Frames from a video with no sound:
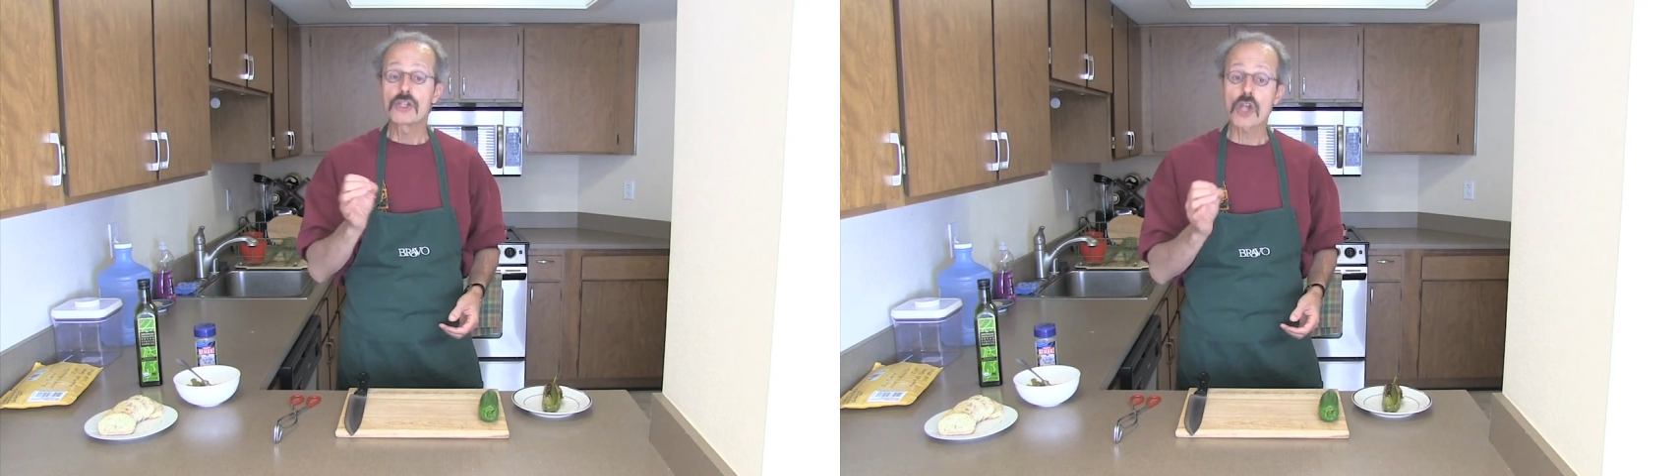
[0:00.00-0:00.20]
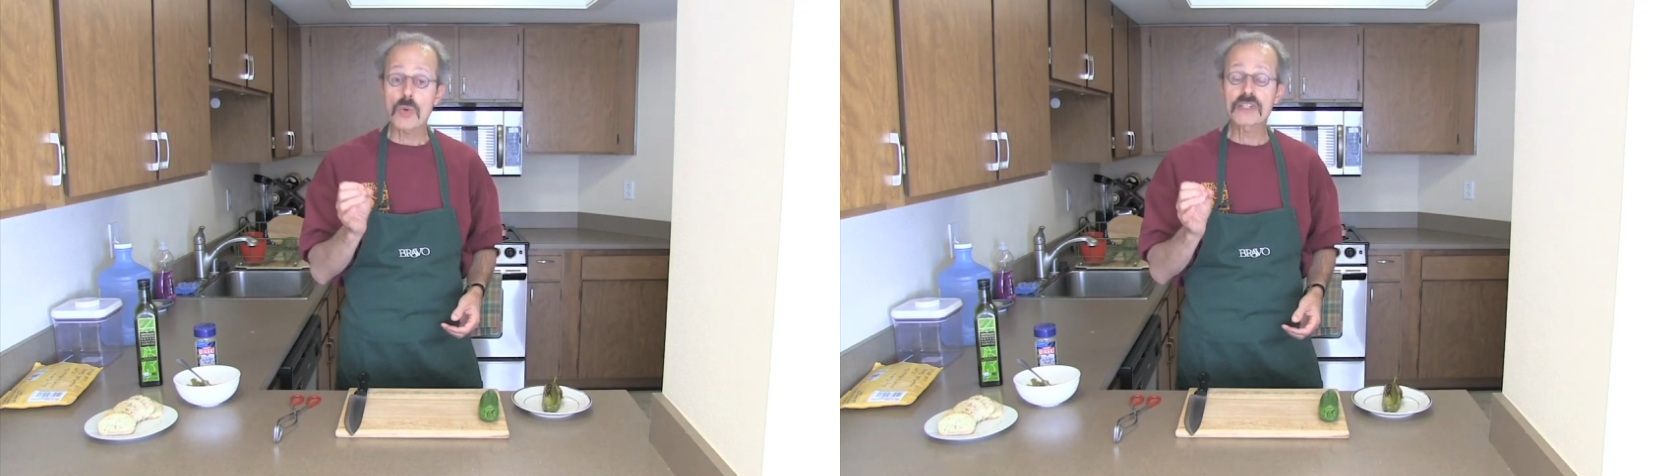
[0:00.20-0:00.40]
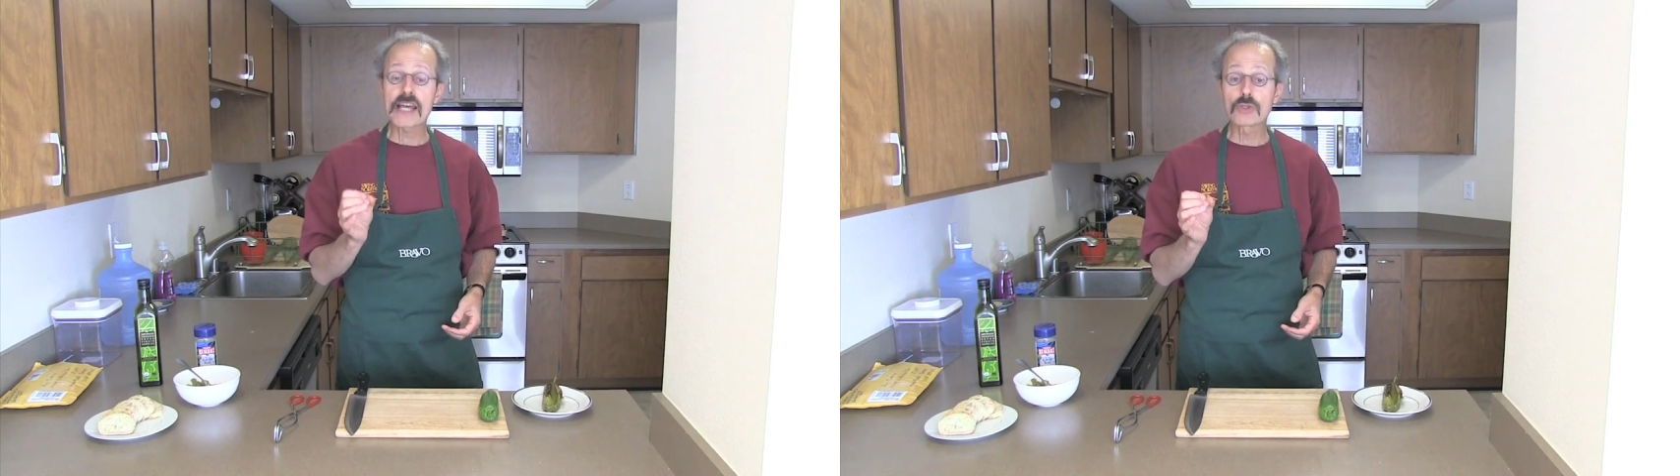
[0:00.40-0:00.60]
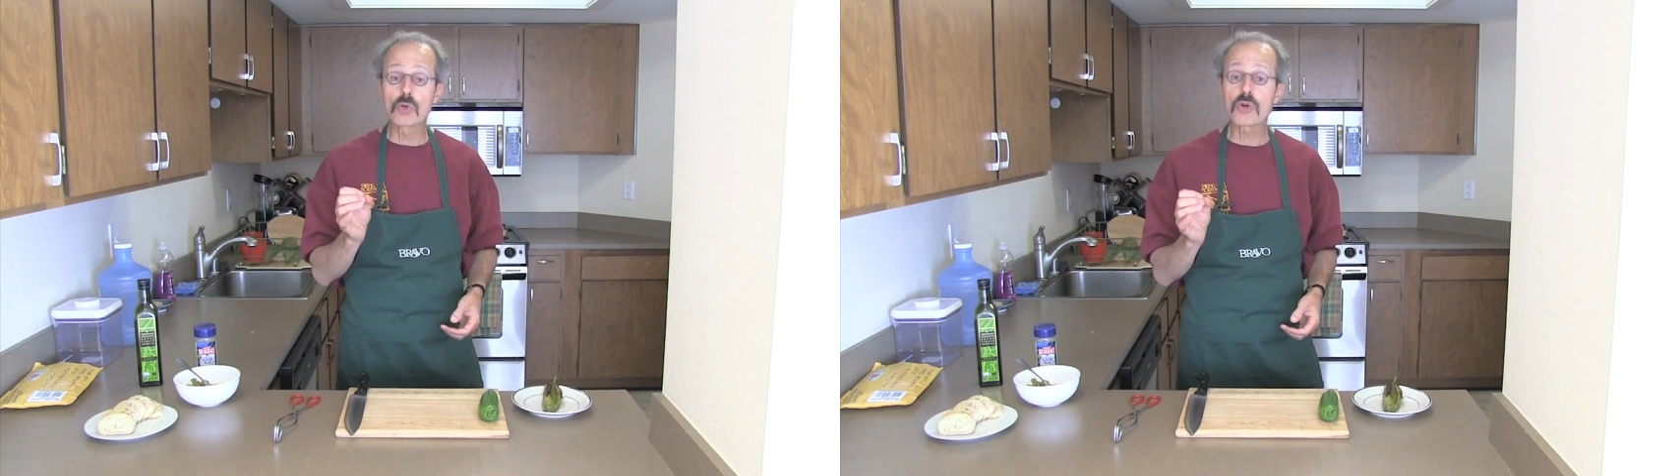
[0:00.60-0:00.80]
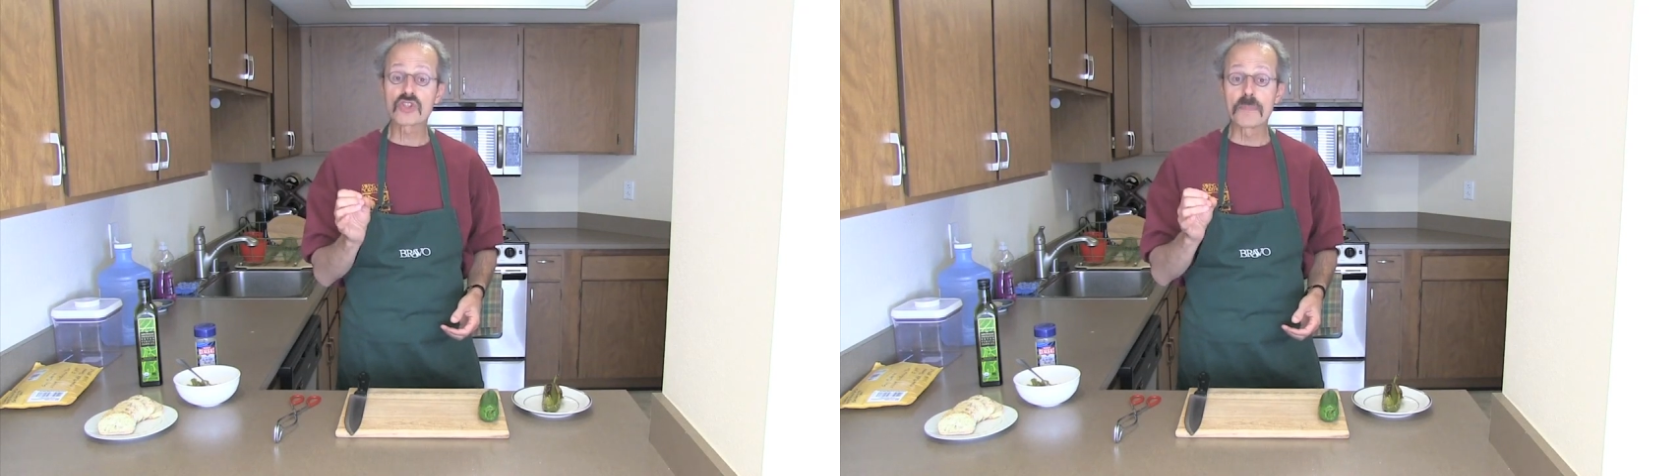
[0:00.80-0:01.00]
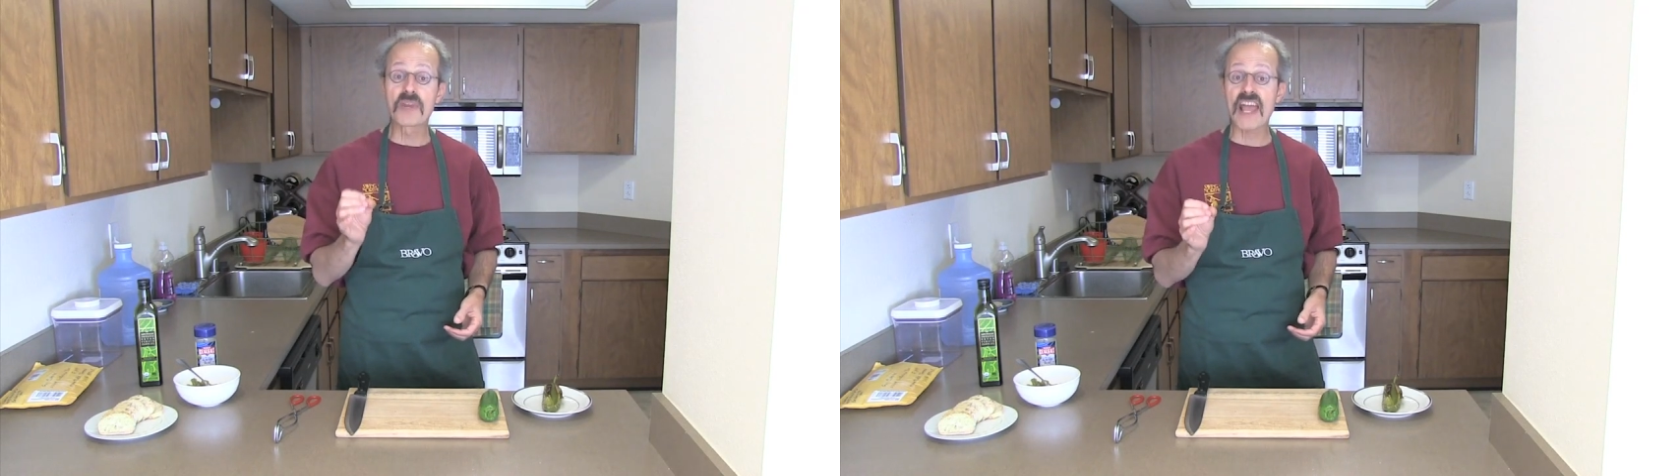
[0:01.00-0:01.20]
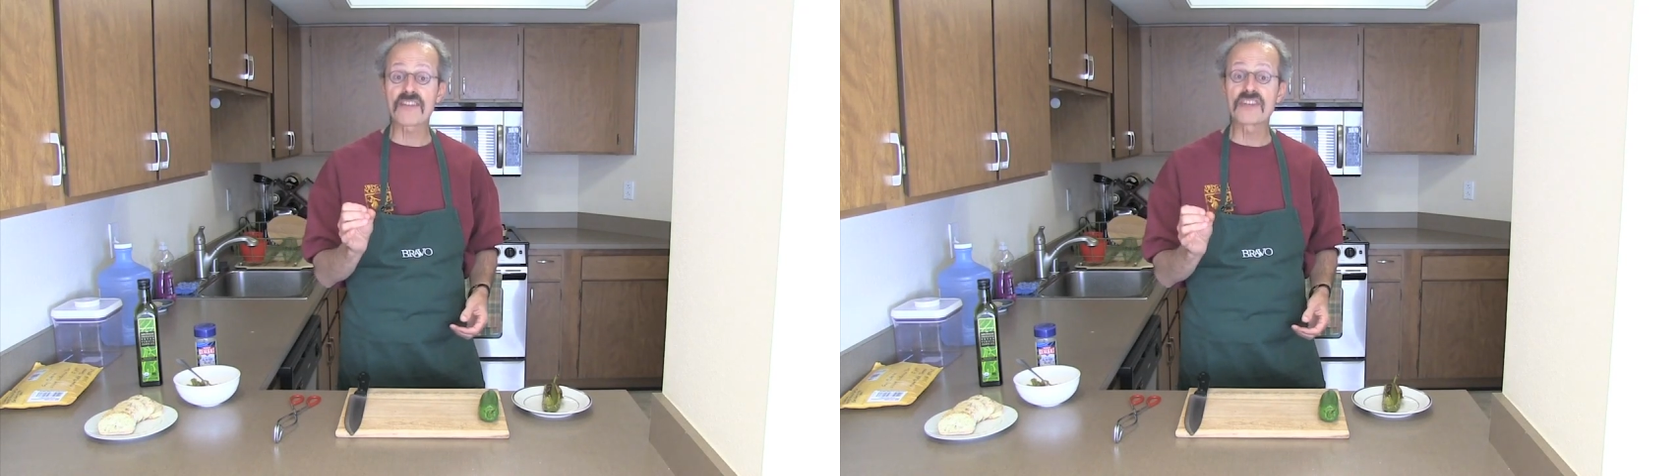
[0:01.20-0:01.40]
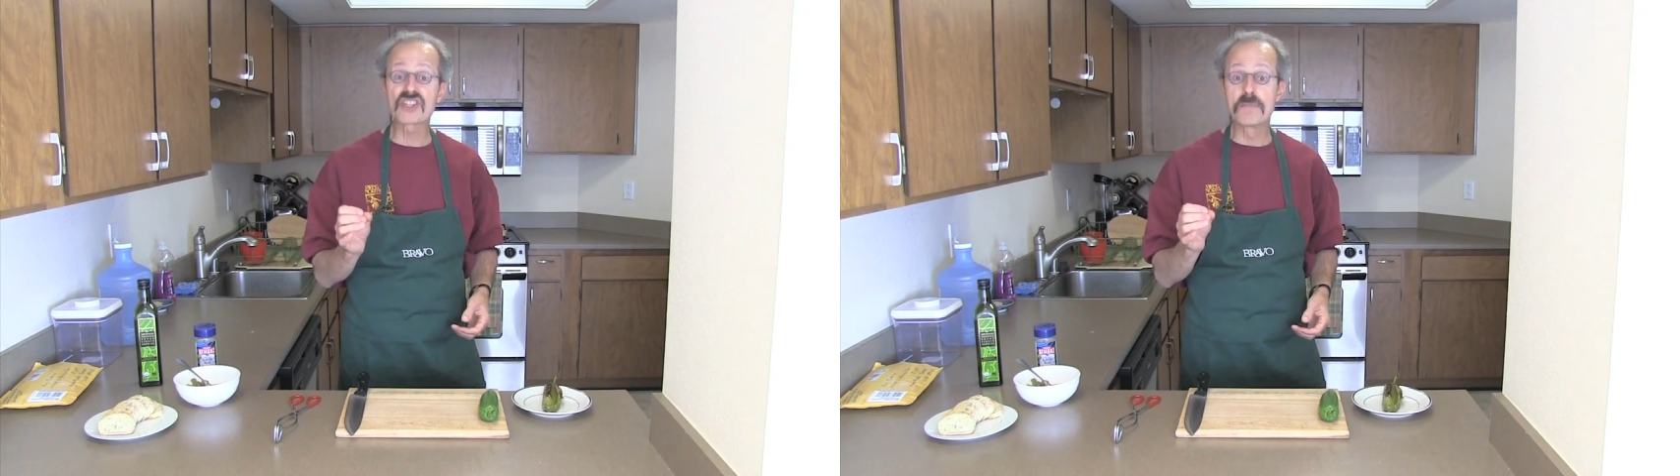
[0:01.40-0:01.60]
show us how to cook some
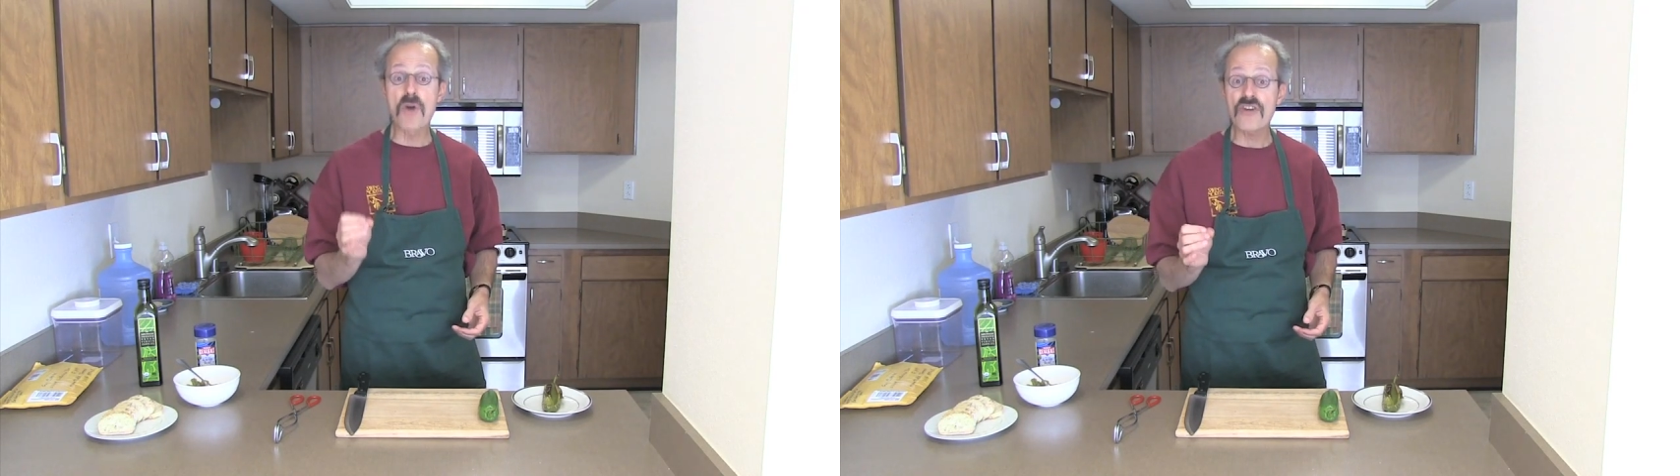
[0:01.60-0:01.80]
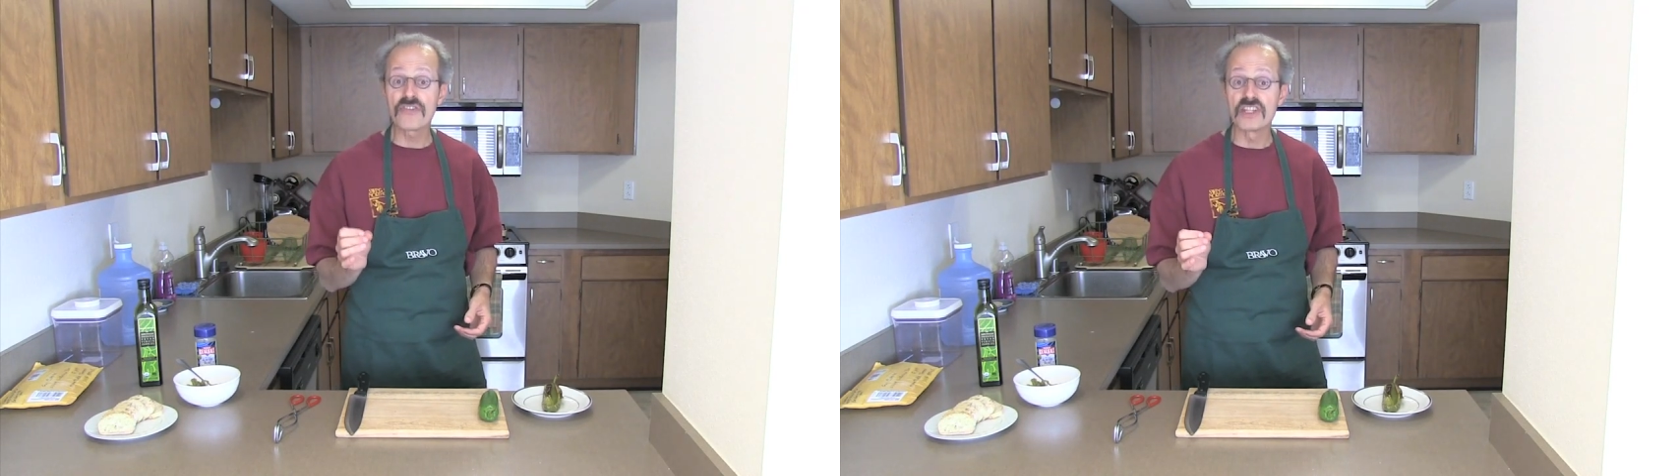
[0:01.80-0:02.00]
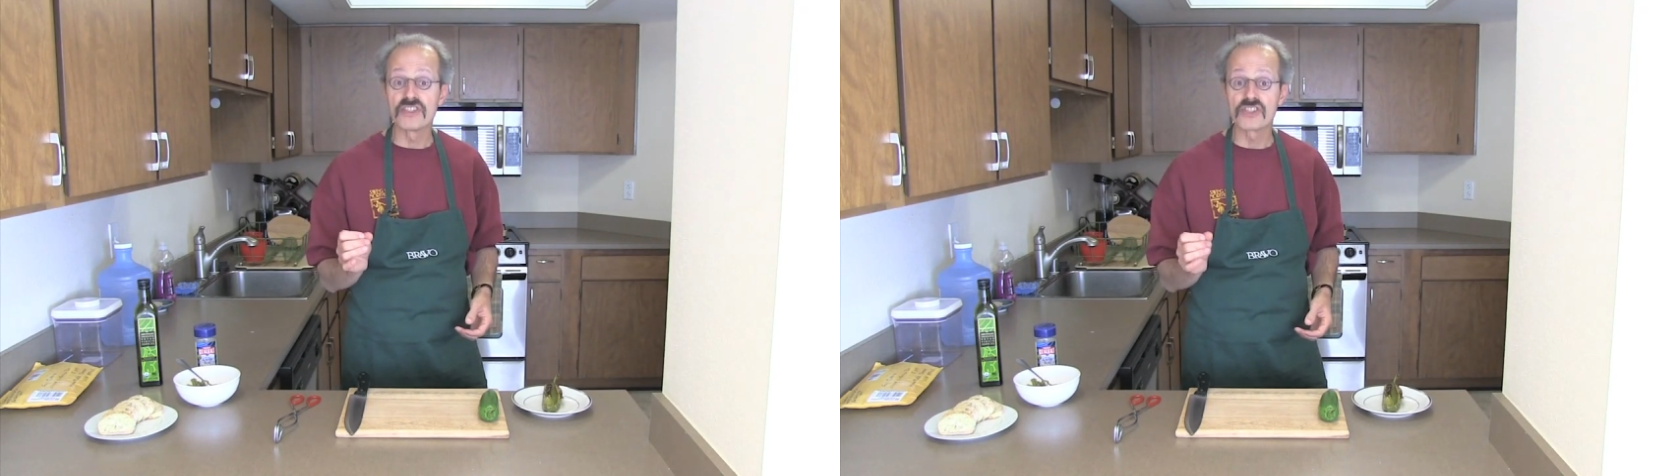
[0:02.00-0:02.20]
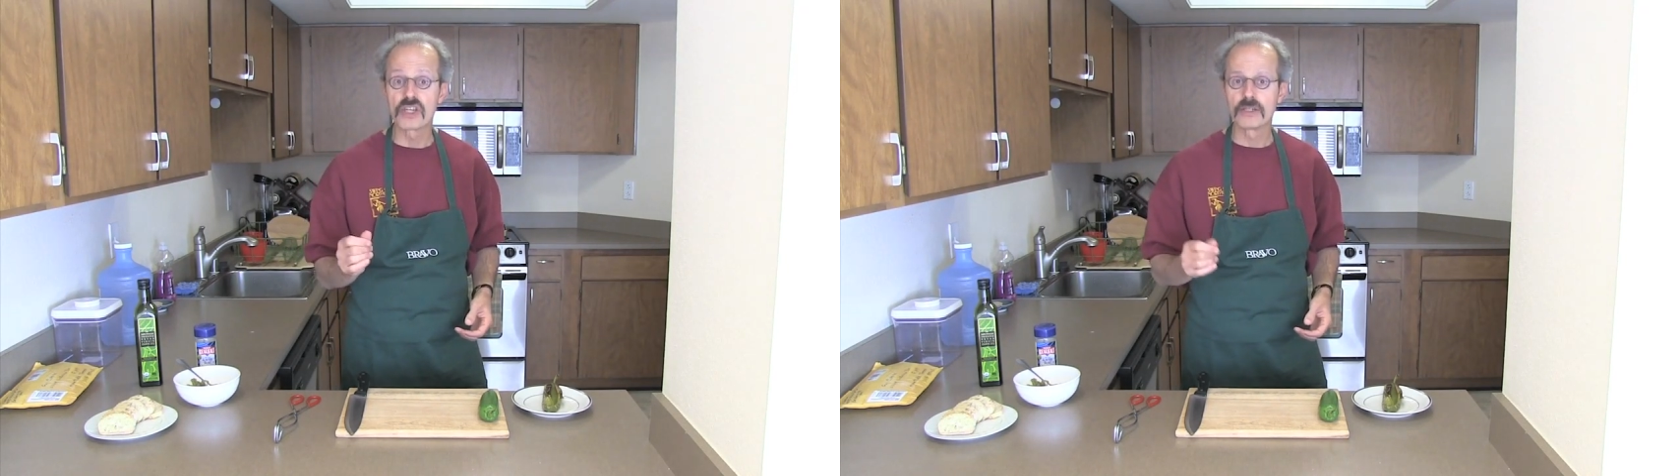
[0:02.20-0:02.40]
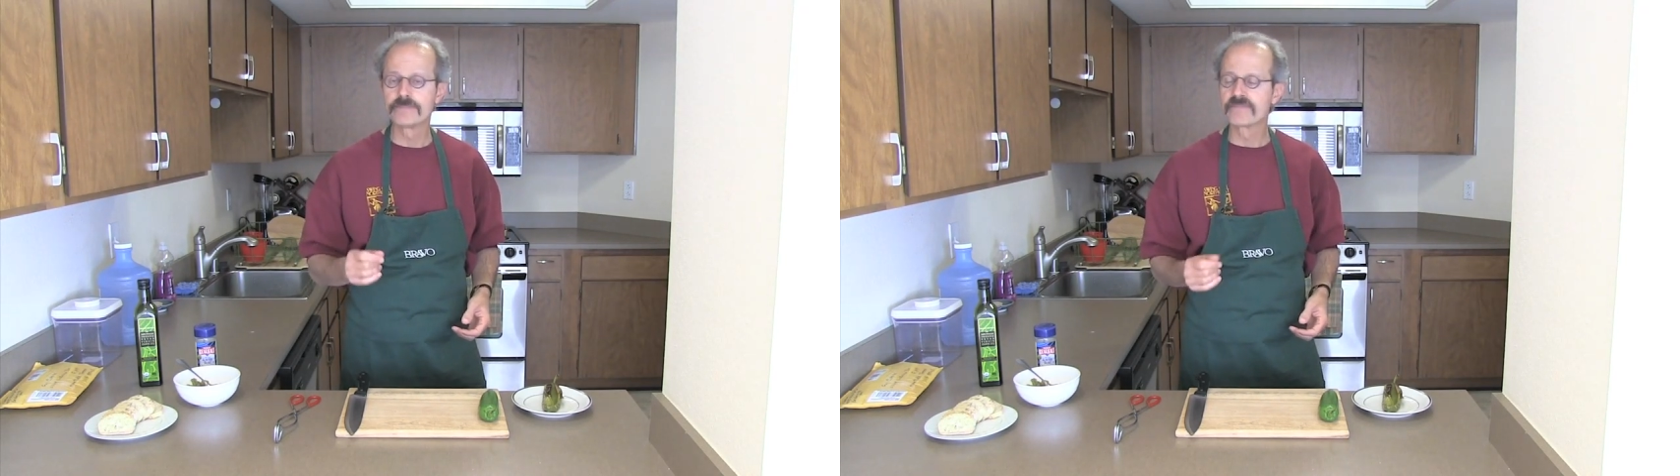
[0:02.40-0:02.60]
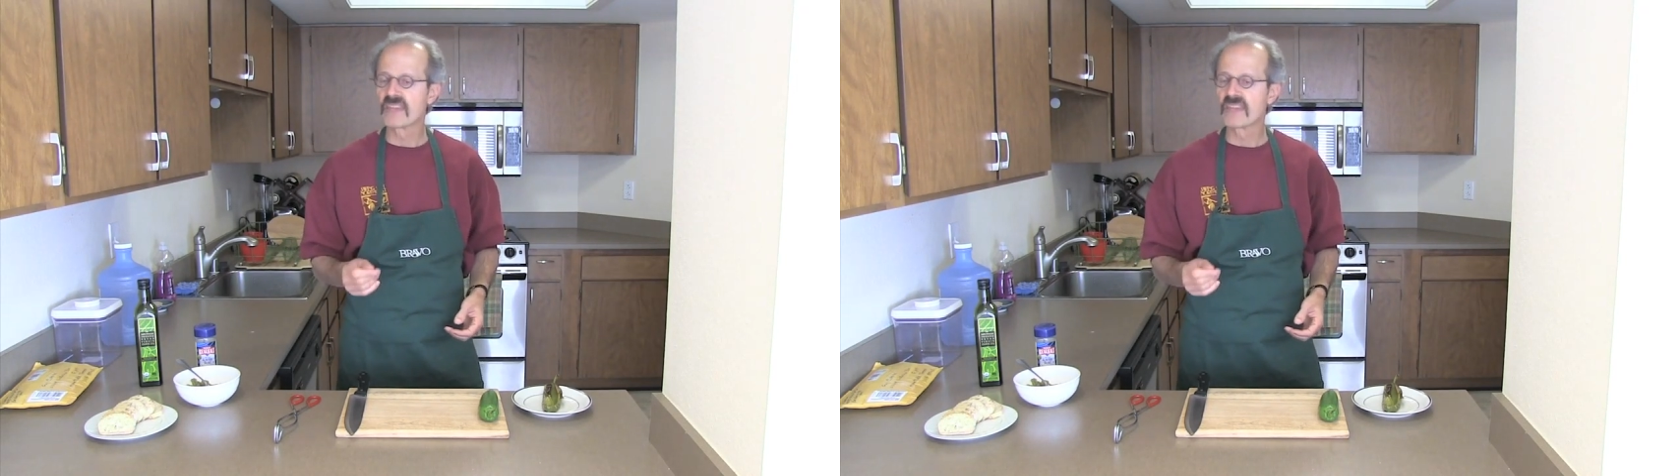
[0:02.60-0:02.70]
breakfast muffins.